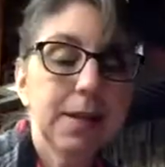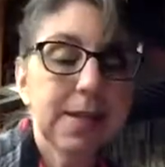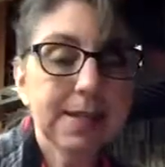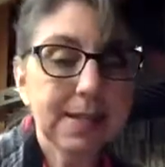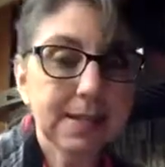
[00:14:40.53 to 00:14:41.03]

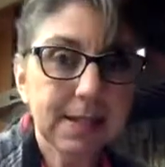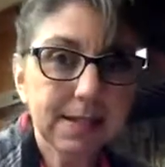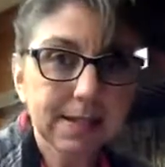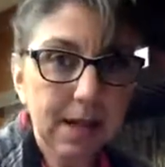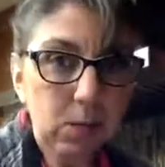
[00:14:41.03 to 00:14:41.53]

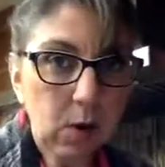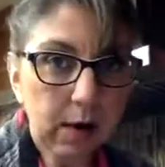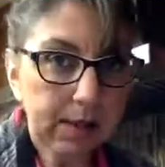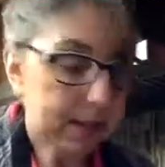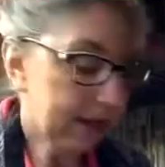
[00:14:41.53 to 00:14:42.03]
It's not
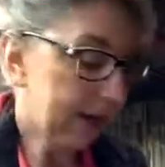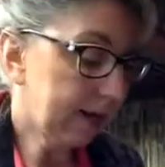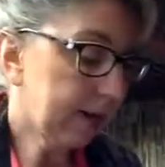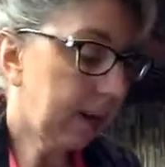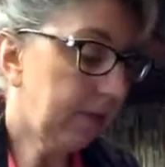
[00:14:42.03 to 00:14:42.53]
rocket
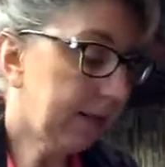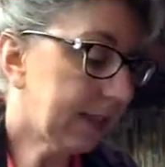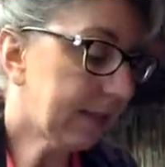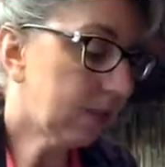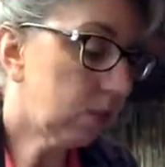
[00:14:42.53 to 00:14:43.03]
science. If it
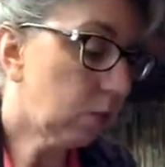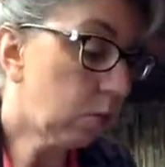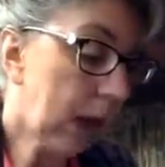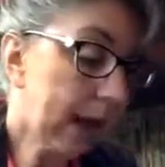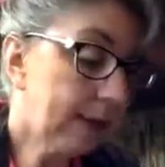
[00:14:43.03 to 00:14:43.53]
doesn't
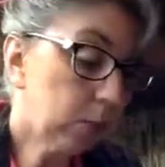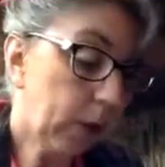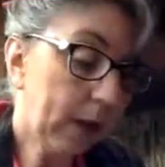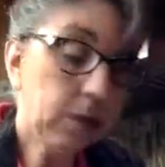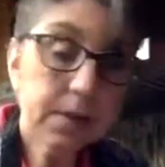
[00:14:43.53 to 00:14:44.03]
rise
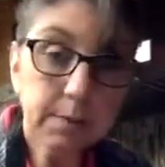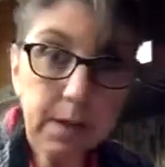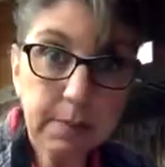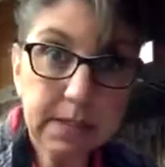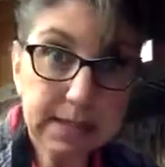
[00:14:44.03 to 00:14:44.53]
well,
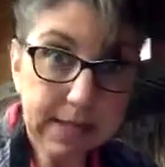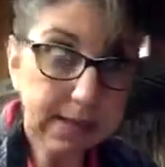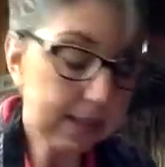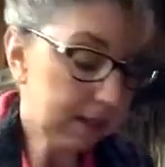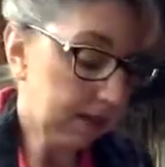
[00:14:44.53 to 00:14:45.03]
sometimes it
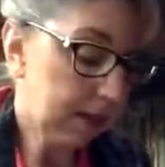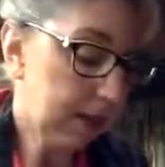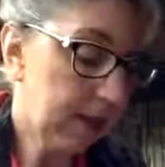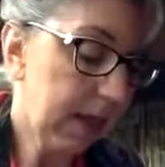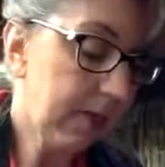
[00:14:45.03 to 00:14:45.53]
doesn't,
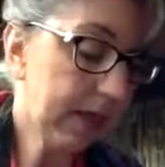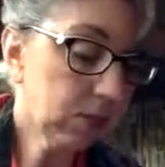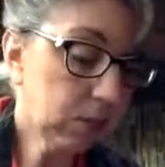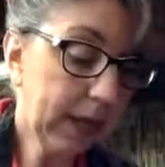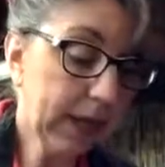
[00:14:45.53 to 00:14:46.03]
then
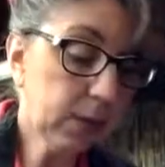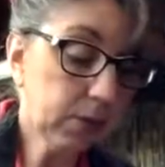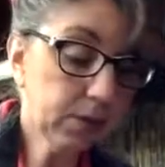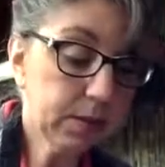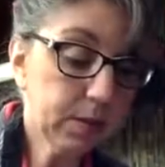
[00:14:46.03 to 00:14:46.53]
that's okay.
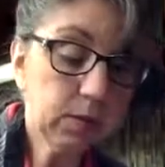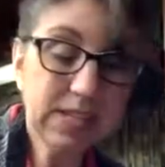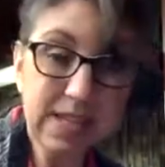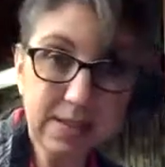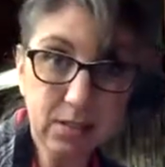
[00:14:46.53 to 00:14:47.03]
It'll still
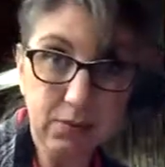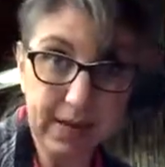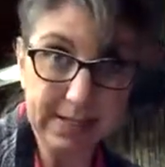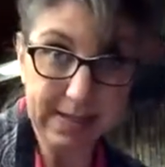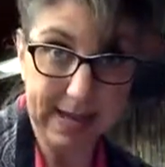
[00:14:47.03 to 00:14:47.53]
taste
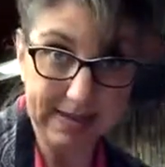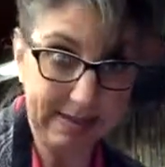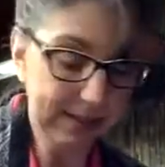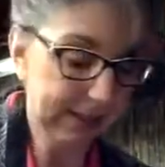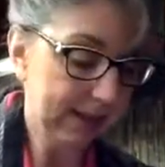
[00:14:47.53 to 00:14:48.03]

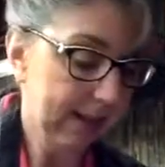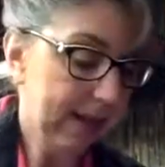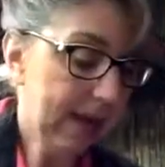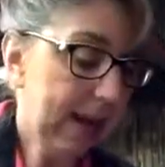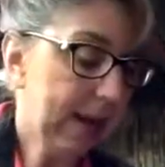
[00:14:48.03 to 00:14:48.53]
fantastic.
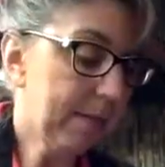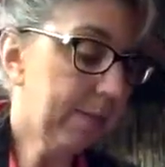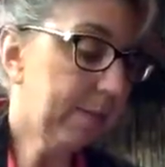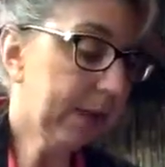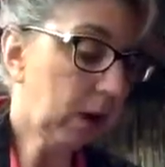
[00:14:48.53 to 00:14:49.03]

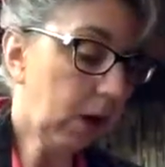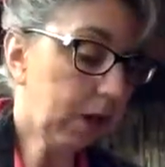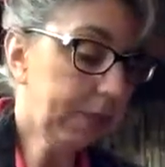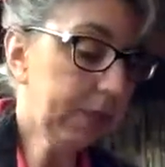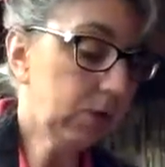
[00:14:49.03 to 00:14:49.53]
But all
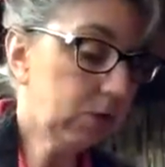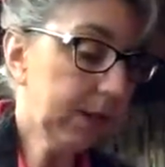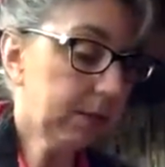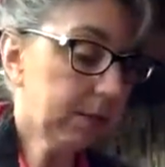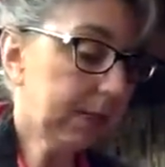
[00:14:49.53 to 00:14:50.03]
I'm gonna do
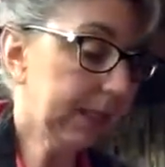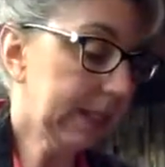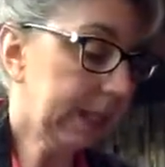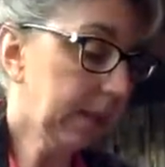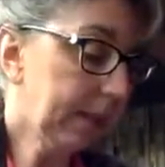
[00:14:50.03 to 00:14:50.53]
now is I'm gonna
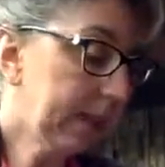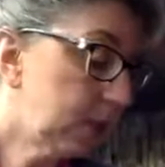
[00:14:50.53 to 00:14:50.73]
take my